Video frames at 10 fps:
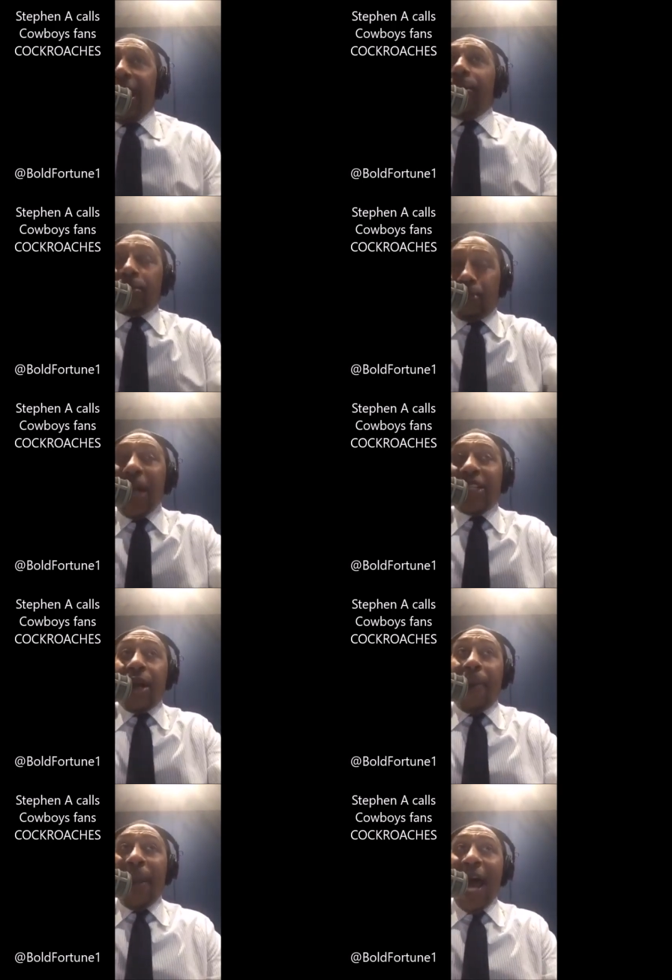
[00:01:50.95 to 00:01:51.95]
there was pressure
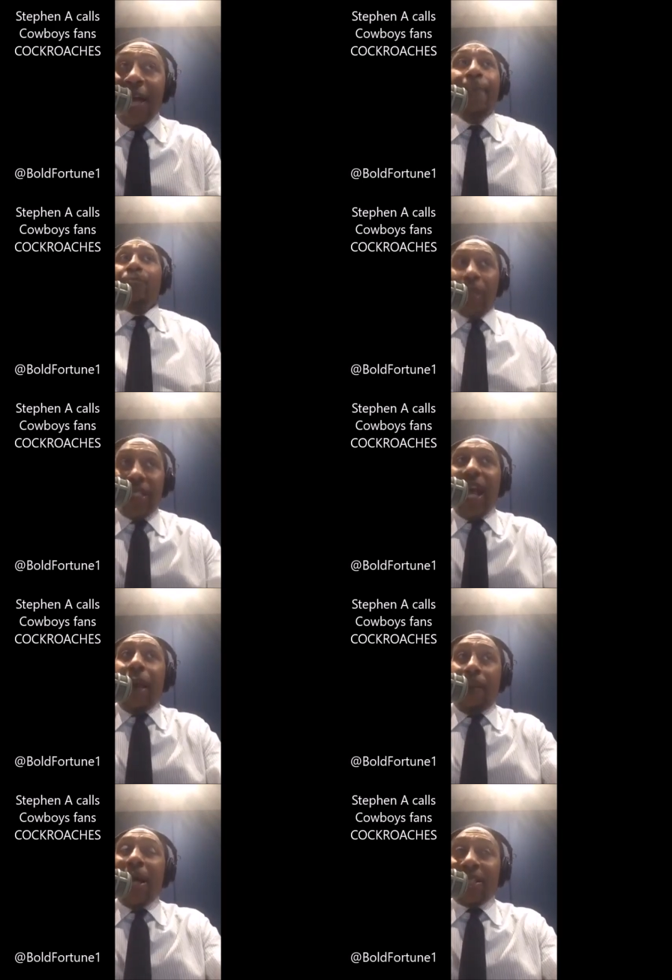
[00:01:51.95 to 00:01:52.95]
applied to
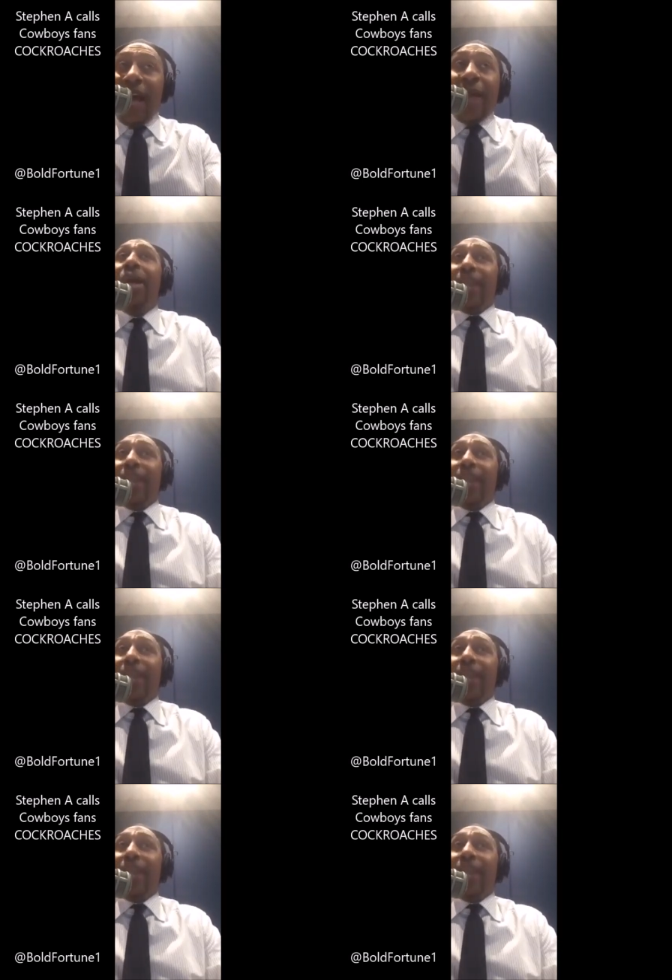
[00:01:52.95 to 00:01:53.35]
Dak Prescott.